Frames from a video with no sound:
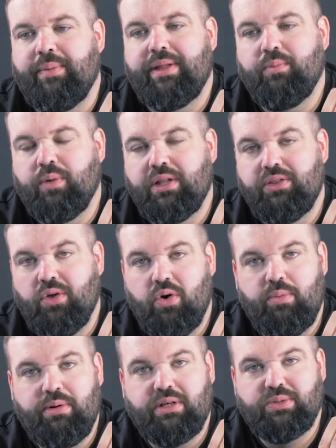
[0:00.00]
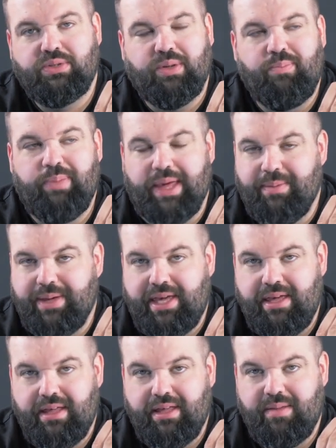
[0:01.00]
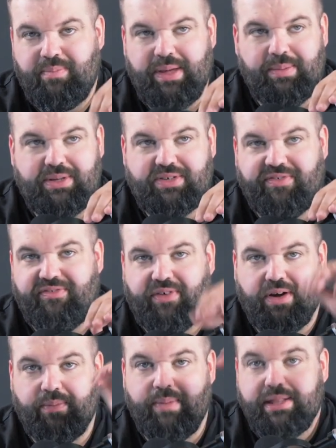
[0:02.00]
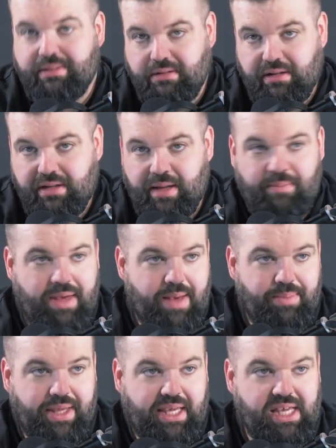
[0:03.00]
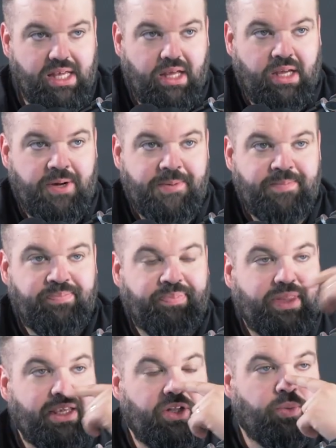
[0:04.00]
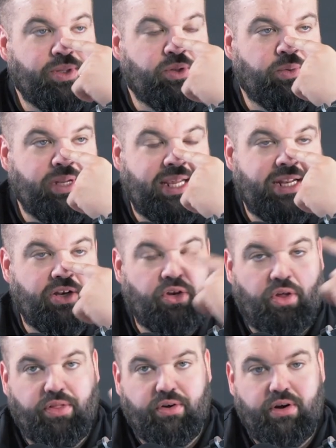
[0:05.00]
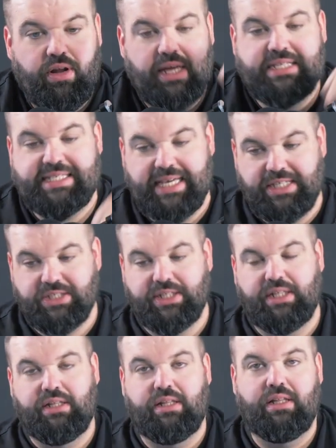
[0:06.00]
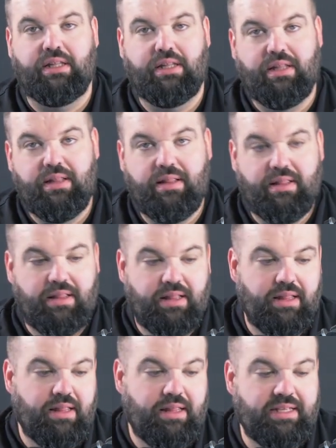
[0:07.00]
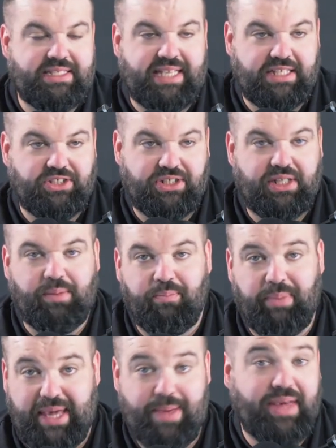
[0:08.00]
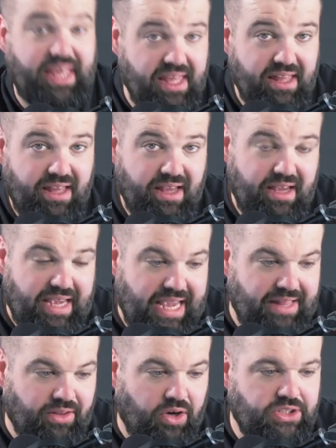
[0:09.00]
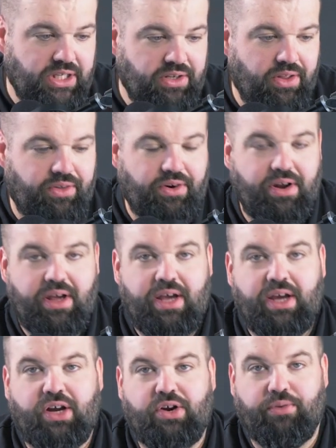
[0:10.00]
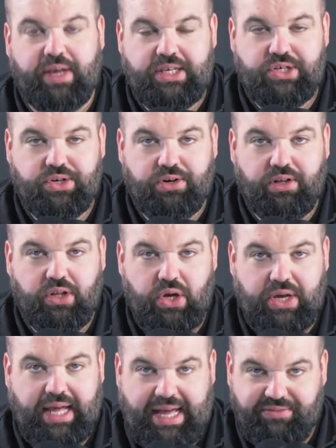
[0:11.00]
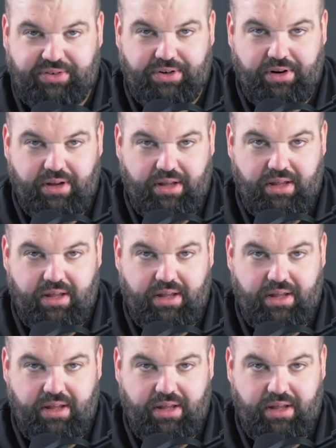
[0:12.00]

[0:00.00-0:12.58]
I went, "Well, no, because we've got a baby, and uh, babies are fucking mental, and maybe you know, we don't need another essential essential baby in the house, another creature to look after,